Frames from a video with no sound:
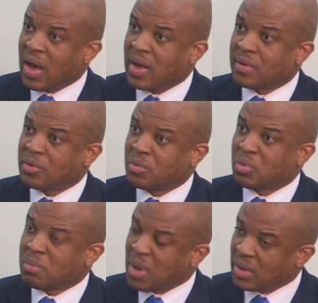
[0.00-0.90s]
and
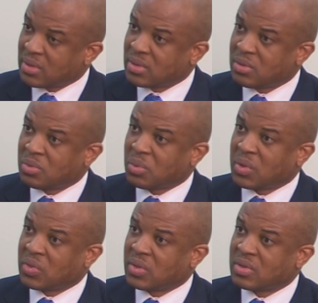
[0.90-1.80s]
we met
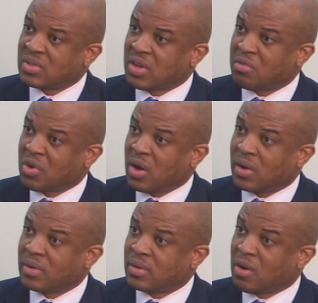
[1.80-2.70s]
with
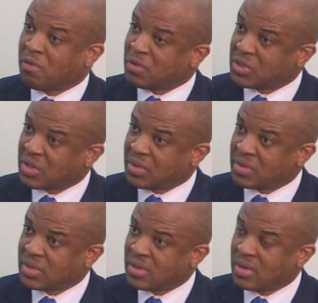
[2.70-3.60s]
several
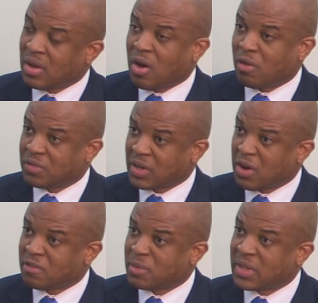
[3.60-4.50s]
officials of the
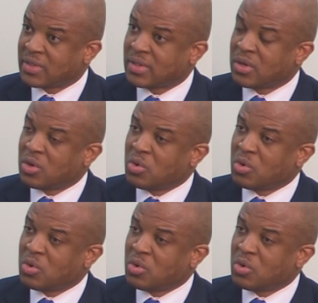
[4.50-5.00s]
government.